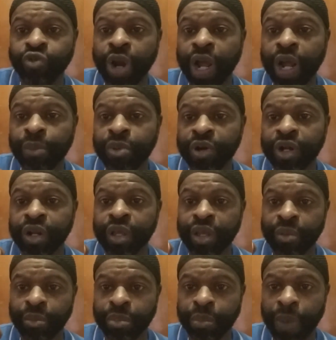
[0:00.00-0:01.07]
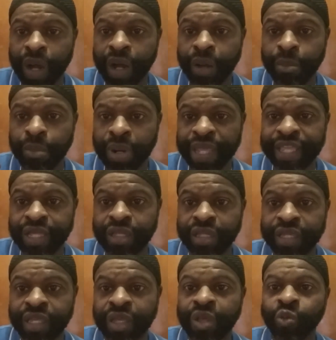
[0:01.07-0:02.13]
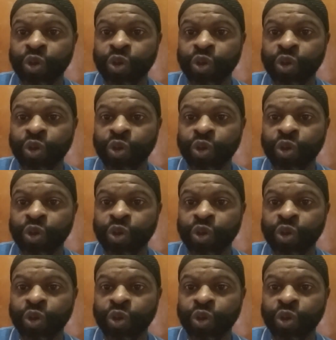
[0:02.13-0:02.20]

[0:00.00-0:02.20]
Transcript: Robert uh, Blakely